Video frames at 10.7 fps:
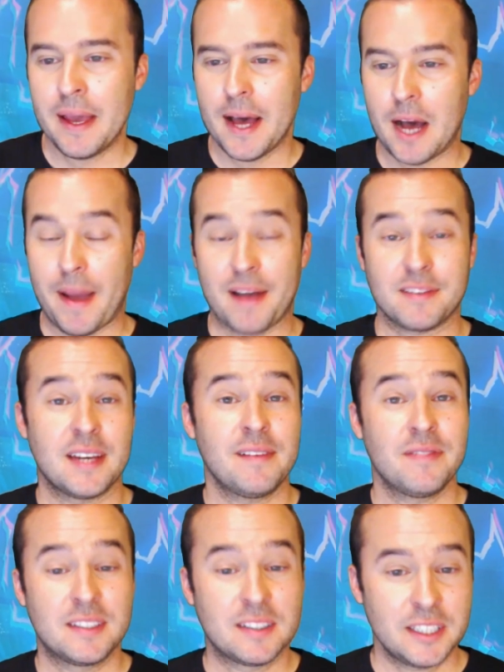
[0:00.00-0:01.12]
outside of
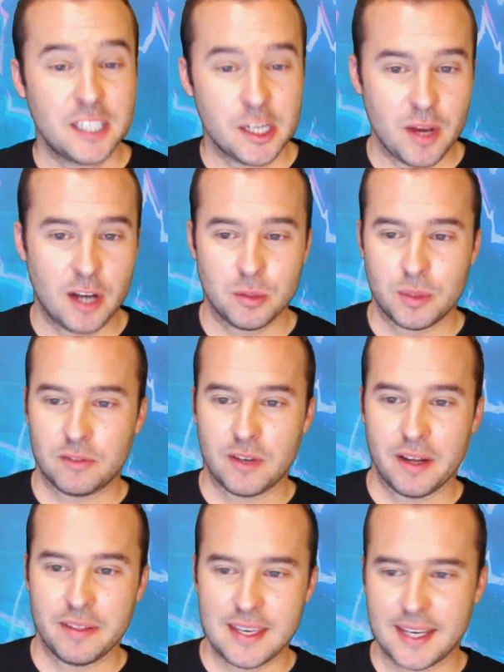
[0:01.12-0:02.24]
the Delirium, you also want to run the